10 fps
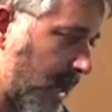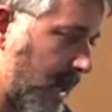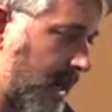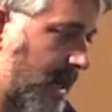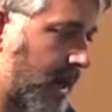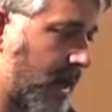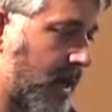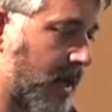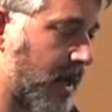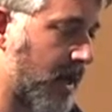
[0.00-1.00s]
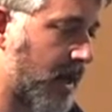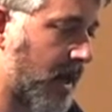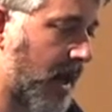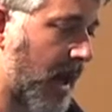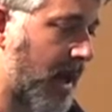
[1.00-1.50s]
Uh,
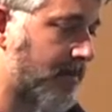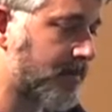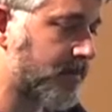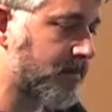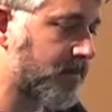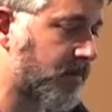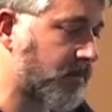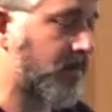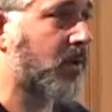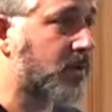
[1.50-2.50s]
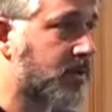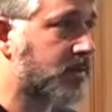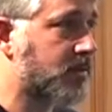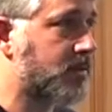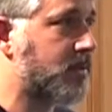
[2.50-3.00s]
I'm
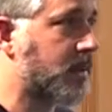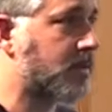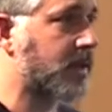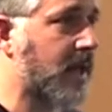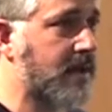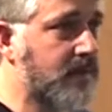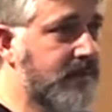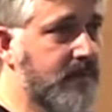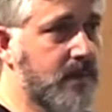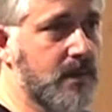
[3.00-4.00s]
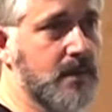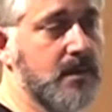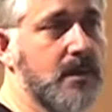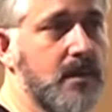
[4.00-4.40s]
because the, the kind of, uh,